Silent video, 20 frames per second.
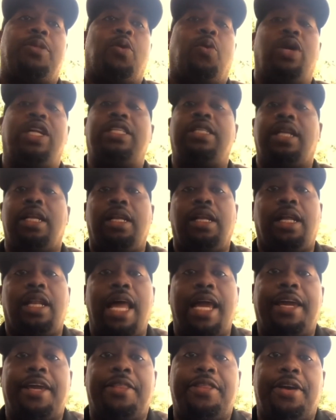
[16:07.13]
it's going to
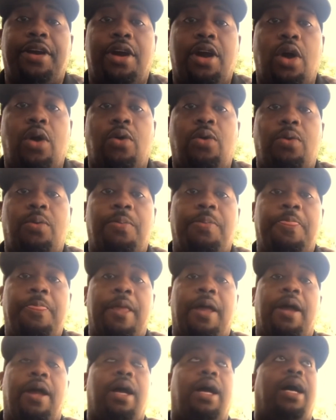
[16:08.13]
look like in their home.
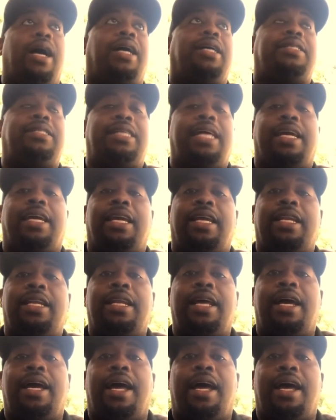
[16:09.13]

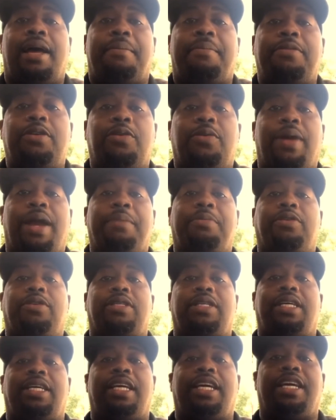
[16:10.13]
Second, you were
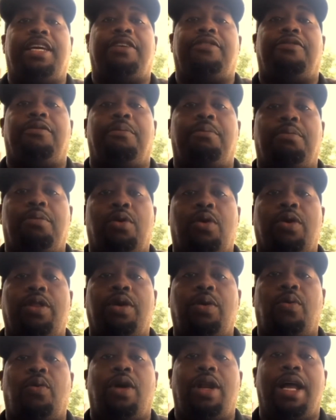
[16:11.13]
able to give
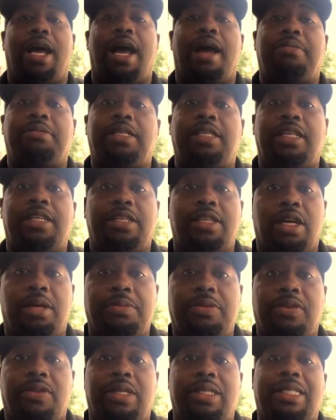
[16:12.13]
more than one option in
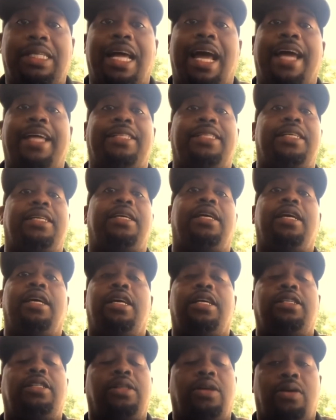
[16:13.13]
terms of the sizing.
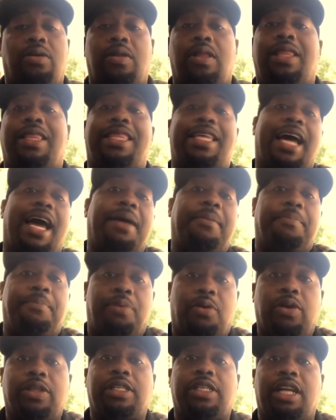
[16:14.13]
So
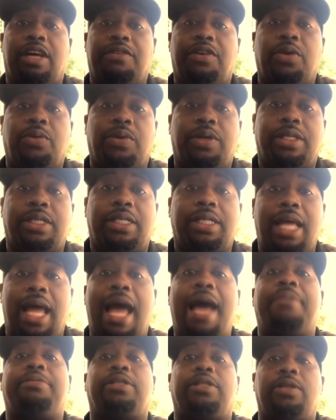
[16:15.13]
that portion of it was
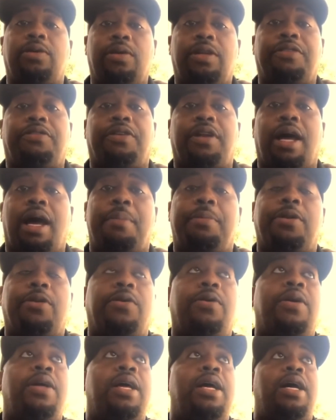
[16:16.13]
absolutely
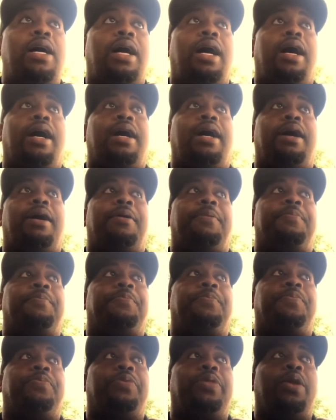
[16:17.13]
phenomenal.
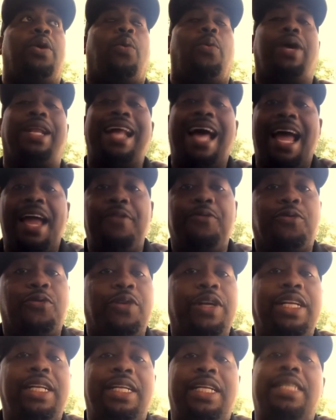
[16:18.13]
When I
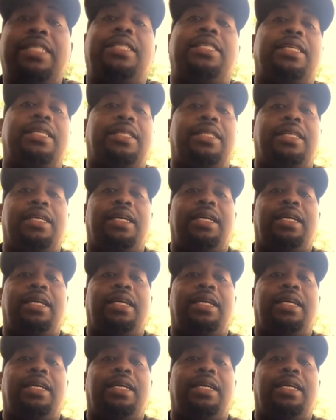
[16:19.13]
relisted